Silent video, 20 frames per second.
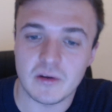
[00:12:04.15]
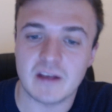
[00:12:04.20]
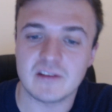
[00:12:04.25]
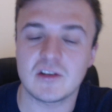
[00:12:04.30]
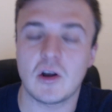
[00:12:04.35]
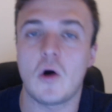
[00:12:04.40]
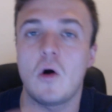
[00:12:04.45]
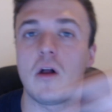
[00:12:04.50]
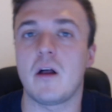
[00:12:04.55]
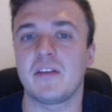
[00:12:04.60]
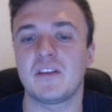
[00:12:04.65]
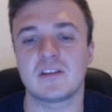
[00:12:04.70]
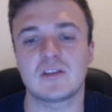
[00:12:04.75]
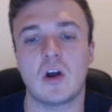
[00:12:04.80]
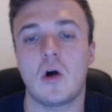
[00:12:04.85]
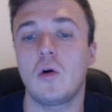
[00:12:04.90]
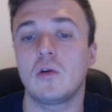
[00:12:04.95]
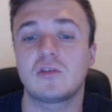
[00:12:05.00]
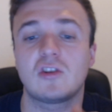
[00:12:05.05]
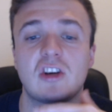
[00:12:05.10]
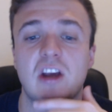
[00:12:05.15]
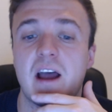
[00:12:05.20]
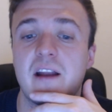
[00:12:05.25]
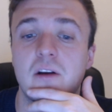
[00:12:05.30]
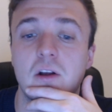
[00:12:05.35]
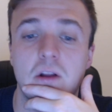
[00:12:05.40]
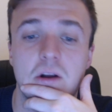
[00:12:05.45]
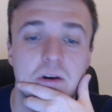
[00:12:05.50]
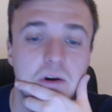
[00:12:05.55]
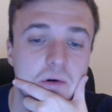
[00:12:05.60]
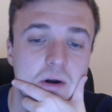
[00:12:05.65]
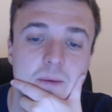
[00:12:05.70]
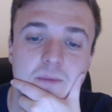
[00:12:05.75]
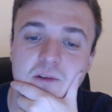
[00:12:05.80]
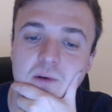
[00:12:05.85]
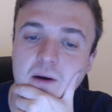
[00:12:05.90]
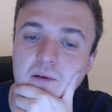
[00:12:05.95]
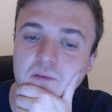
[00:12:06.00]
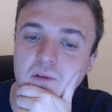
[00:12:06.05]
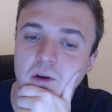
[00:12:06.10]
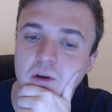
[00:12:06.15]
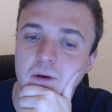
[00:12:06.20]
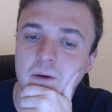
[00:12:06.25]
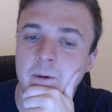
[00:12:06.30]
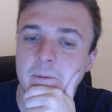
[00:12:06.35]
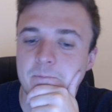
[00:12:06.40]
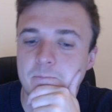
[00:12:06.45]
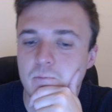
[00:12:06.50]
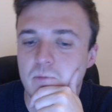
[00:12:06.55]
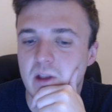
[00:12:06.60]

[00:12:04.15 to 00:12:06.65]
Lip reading: There's a whole channel on crypto I've done.